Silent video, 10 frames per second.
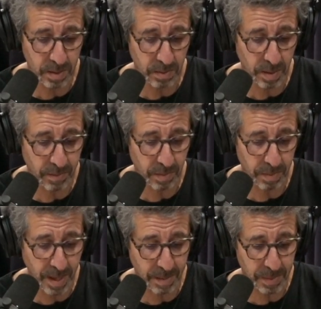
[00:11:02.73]
rate for
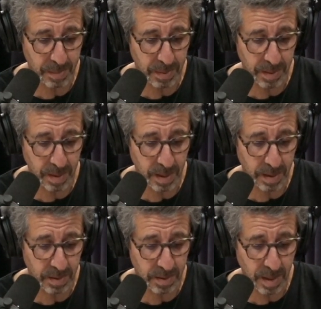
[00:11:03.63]
black people in the
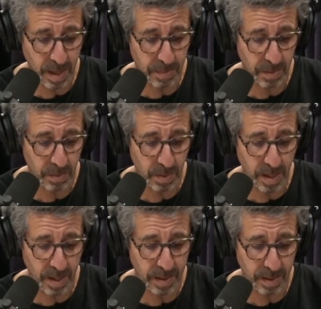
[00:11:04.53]
nation's capital where
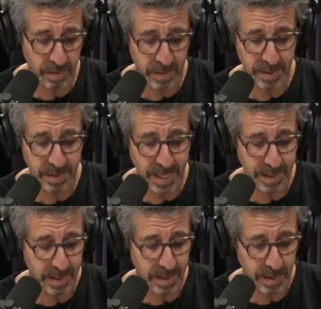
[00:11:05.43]
I live is
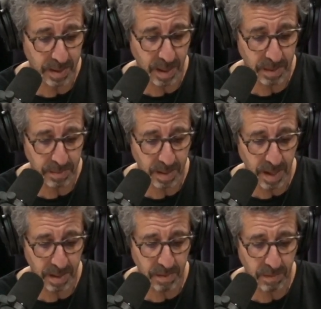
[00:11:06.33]
19 times
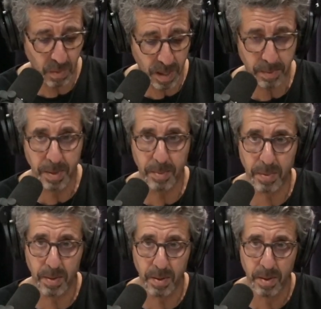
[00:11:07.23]
that of white
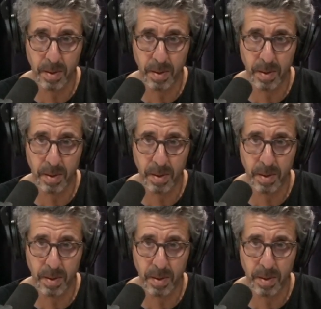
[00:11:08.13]
people.